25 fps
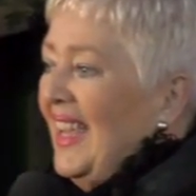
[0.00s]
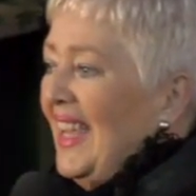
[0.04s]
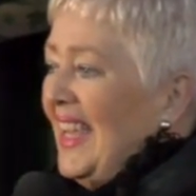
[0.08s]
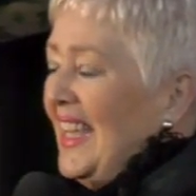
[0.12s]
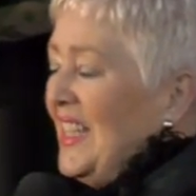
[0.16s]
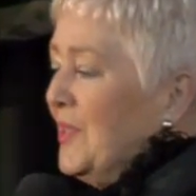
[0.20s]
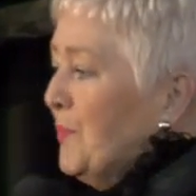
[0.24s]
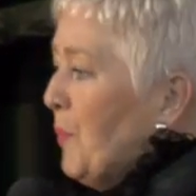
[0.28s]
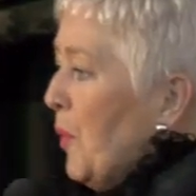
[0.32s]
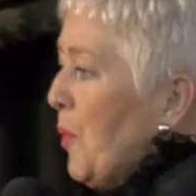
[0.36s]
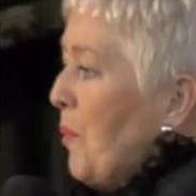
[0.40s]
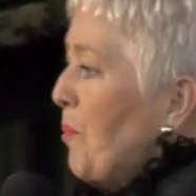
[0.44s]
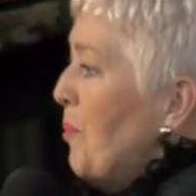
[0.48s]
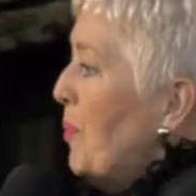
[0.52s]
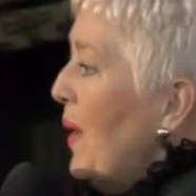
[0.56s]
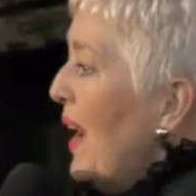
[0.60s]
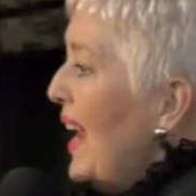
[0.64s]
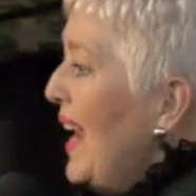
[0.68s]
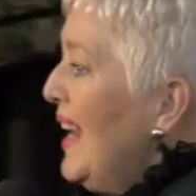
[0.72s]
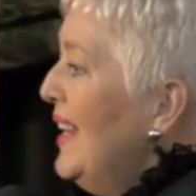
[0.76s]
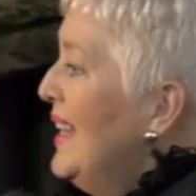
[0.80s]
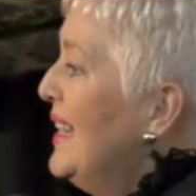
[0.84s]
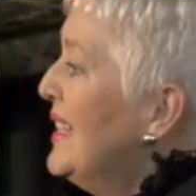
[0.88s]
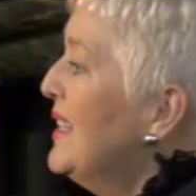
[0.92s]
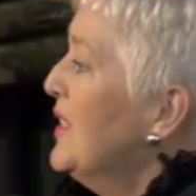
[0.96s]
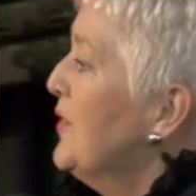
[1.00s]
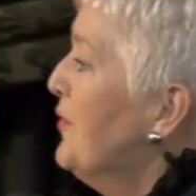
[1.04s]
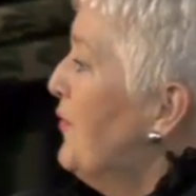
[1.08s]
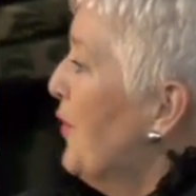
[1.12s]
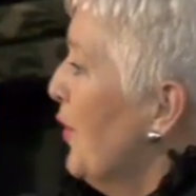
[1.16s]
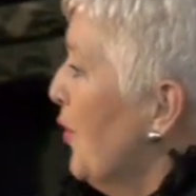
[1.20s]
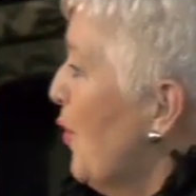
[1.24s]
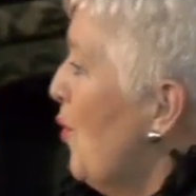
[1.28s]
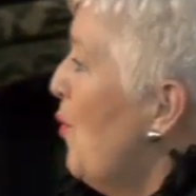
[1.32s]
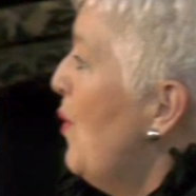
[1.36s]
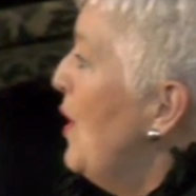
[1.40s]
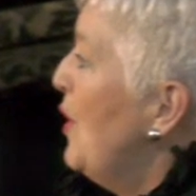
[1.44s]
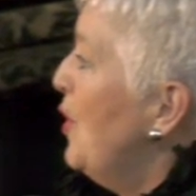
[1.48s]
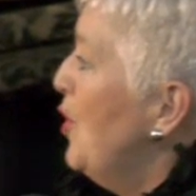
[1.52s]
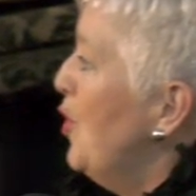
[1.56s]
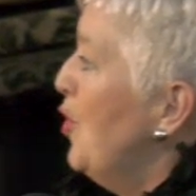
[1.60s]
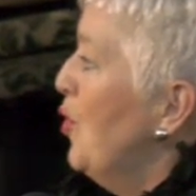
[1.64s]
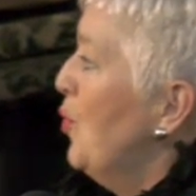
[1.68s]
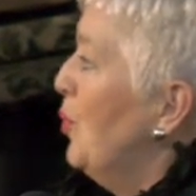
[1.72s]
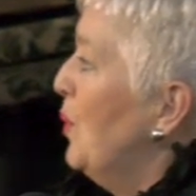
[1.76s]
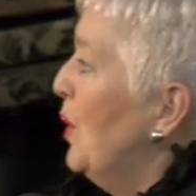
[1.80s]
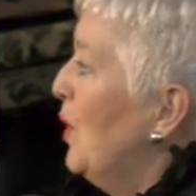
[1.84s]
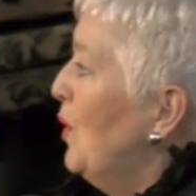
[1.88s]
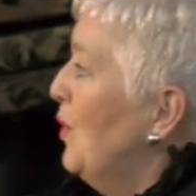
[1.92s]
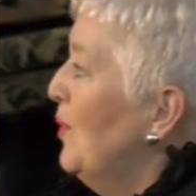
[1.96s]
He's prepared us for the
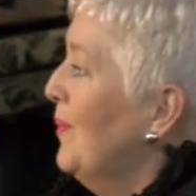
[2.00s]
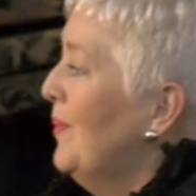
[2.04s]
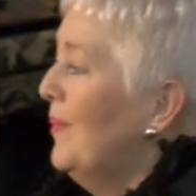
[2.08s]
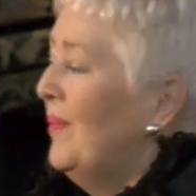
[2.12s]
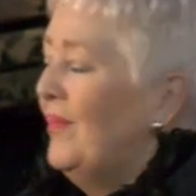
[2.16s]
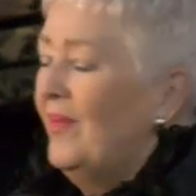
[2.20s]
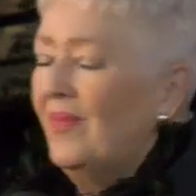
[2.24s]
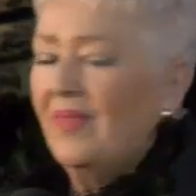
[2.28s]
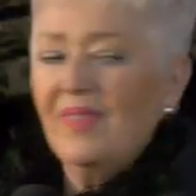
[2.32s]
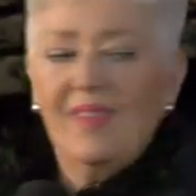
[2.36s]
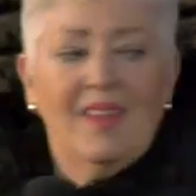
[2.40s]
renewal.